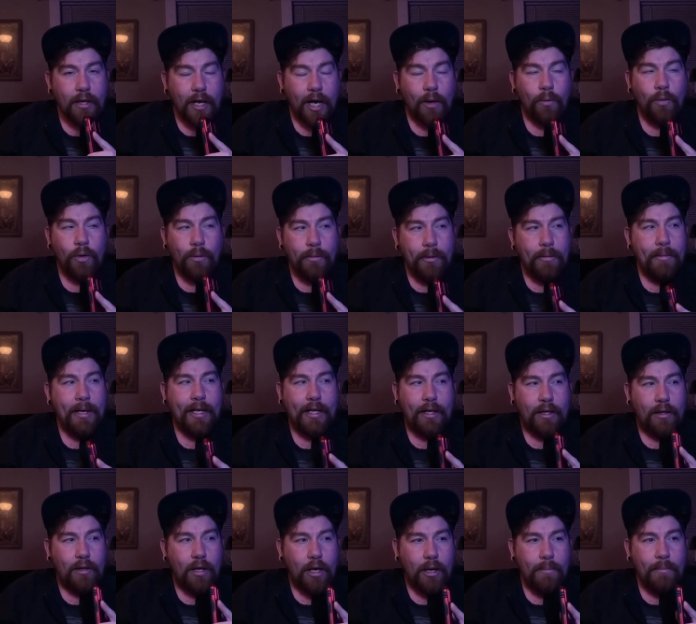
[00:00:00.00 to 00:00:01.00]
I will be
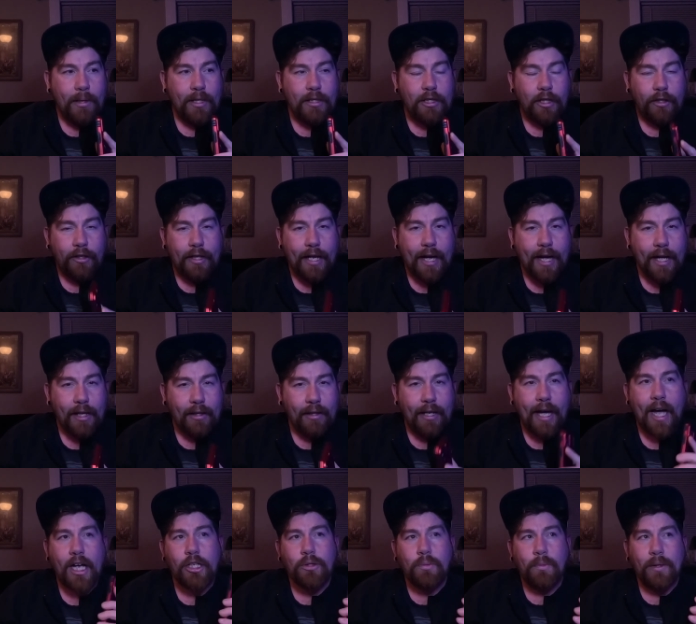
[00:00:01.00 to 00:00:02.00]
making a lot of bets on that.
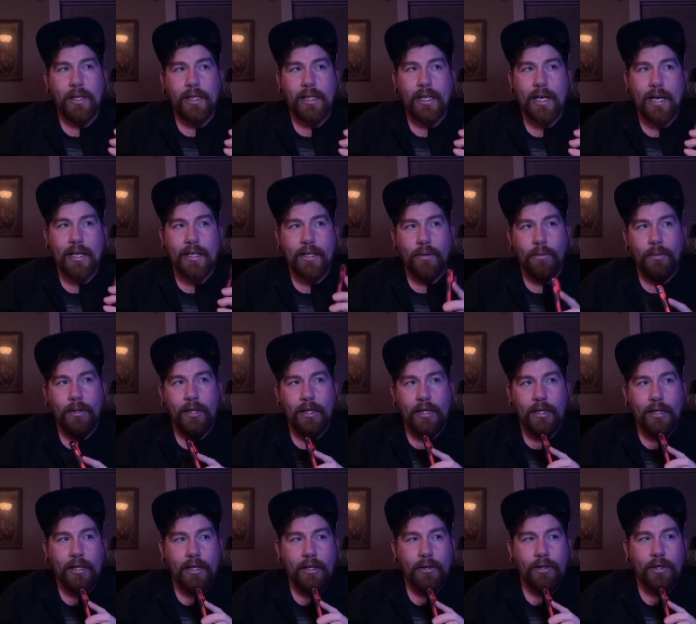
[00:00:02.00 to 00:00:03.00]
Last weekend I did
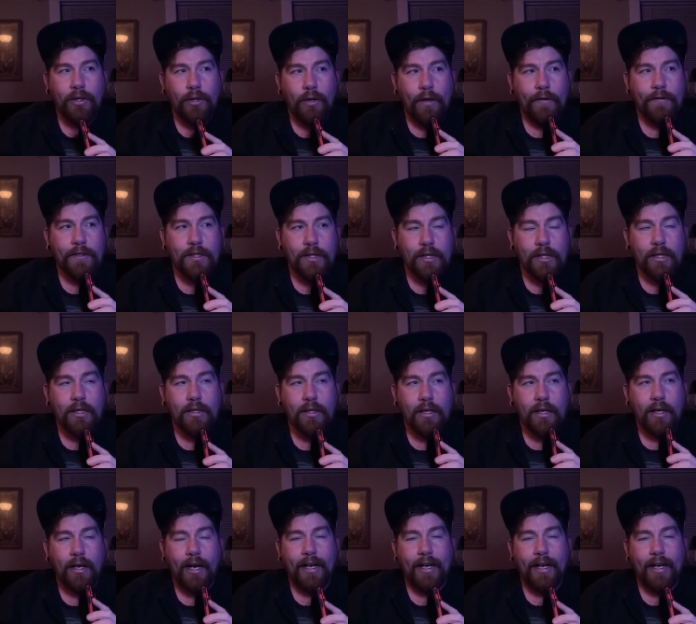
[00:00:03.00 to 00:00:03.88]
really good at the UFC.